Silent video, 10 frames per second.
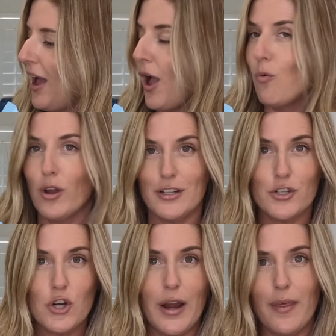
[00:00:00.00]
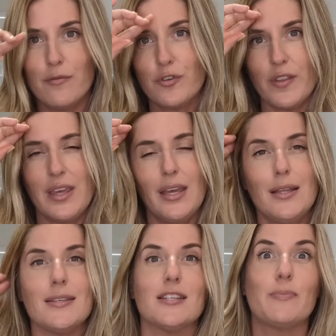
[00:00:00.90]
I wanted to try them for the
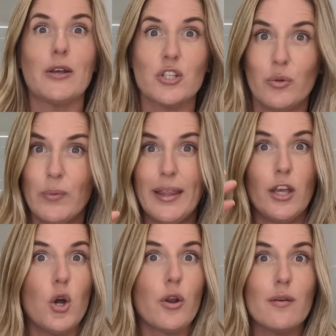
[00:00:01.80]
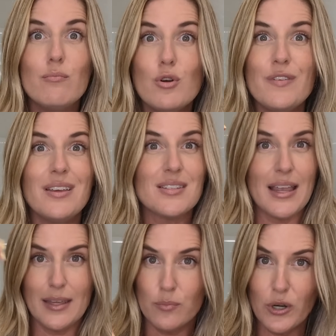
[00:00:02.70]
kids, especially when we like go to the movies. I
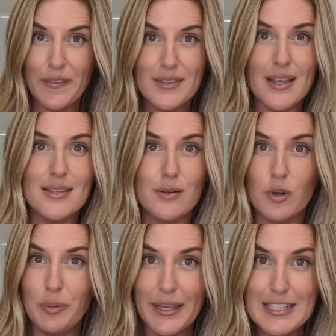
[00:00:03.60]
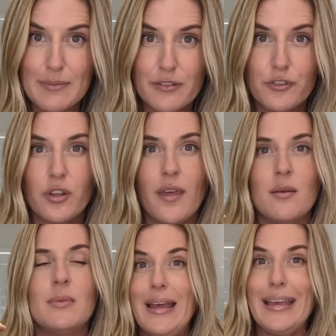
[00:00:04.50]
can bring this as a replacement for them.